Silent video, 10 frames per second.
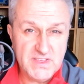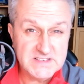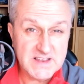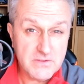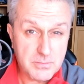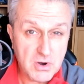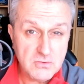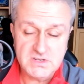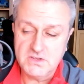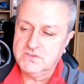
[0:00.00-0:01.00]
with things like the
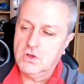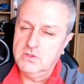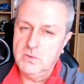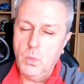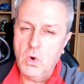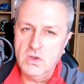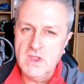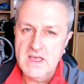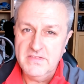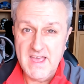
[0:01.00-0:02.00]
Protoss All-in-One,
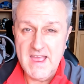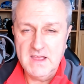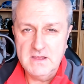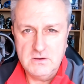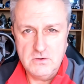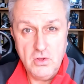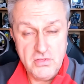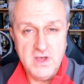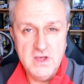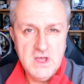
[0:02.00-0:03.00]
their
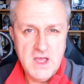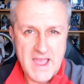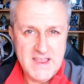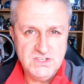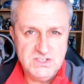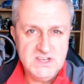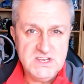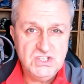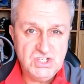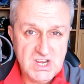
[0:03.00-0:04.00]
other
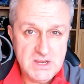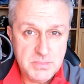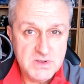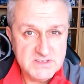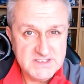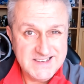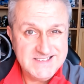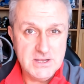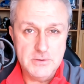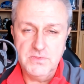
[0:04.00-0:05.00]
HD cheap
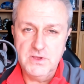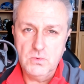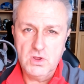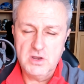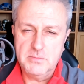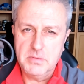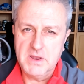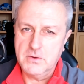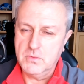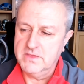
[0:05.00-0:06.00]
system that we're going to be
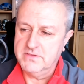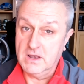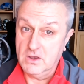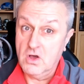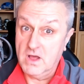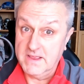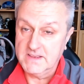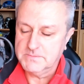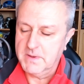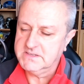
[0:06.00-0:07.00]
playing with a lot, I
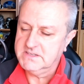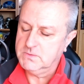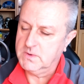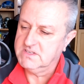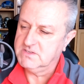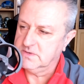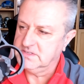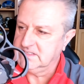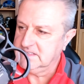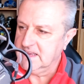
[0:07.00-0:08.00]
expect, in
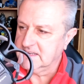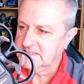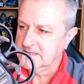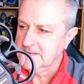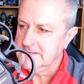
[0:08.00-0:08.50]
2026.